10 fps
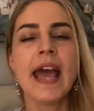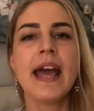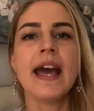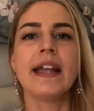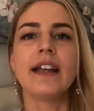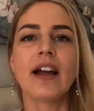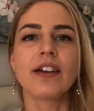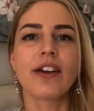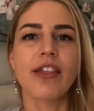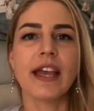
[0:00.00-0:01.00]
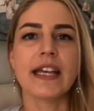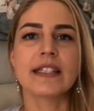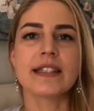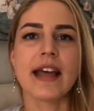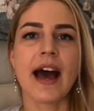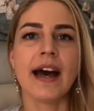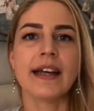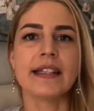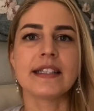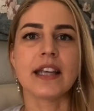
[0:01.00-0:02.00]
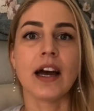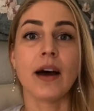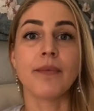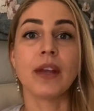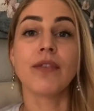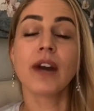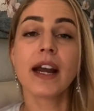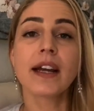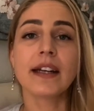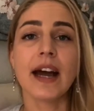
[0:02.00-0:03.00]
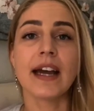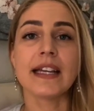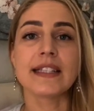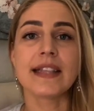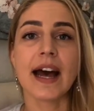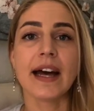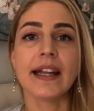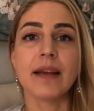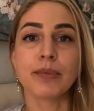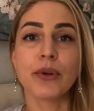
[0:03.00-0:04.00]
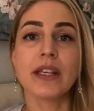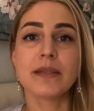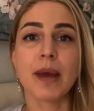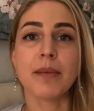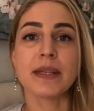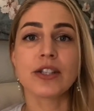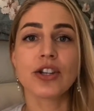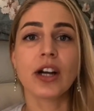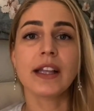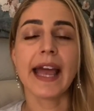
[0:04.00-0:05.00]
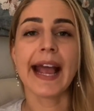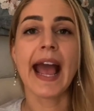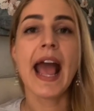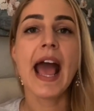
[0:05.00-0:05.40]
and other things that they've recognized that employees might be struggling.